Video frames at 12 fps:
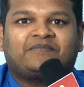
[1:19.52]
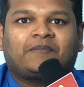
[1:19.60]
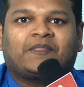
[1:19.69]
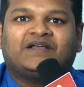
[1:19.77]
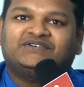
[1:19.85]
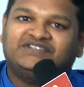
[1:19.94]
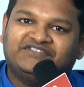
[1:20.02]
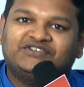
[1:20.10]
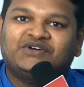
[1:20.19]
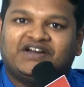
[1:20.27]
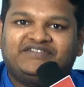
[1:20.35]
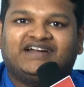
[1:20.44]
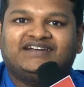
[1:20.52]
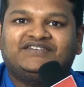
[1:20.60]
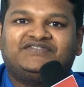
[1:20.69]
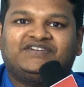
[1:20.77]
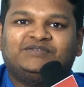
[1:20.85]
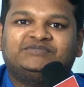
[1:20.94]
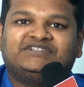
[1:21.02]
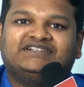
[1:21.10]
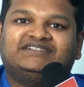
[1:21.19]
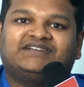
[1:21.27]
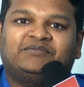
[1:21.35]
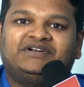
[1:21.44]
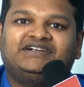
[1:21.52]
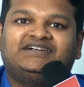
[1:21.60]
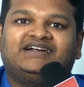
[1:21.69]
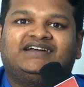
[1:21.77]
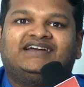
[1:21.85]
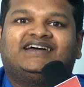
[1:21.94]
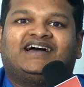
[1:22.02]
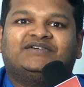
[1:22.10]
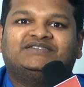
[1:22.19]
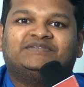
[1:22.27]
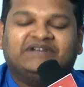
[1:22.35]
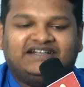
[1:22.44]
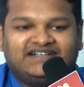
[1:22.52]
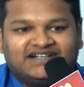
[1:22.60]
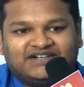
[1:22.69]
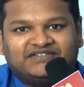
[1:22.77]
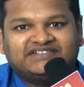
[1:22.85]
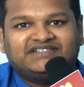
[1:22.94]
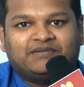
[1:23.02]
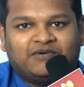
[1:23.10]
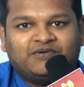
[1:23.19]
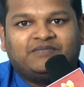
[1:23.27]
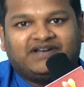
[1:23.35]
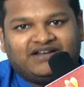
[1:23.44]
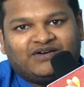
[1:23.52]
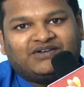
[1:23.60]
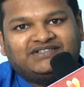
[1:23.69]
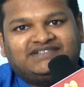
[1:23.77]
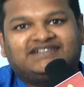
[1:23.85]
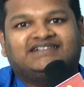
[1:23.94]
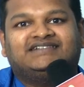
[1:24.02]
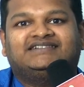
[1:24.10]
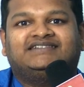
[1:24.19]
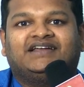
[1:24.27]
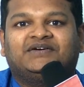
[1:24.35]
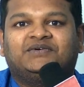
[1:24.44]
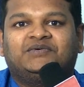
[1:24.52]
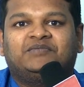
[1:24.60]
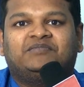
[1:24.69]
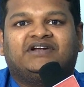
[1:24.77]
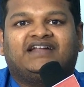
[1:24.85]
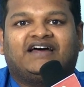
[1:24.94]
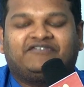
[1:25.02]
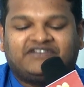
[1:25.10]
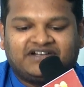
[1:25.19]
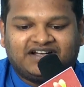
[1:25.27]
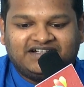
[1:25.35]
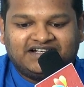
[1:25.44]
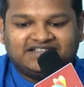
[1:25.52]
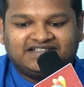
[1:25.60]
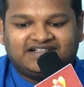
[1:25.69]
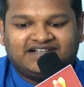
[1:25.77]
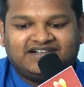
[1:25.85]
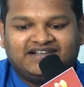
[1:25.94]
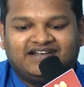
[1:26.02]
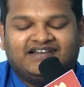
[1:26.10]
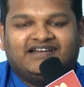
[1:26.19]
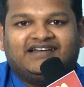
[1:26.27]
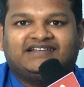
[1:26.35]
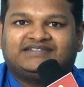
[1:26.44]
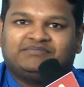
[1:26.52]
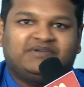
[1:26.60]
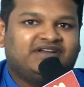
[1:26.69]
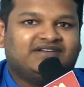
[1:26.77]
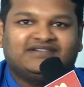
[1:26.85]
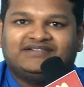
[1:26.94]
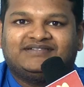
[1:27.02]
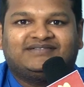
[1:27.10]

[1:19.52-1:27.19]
Because even though I've done films in Tamil, I was a bit nervous about my launch in Telugu. But after Andrajaran, it's been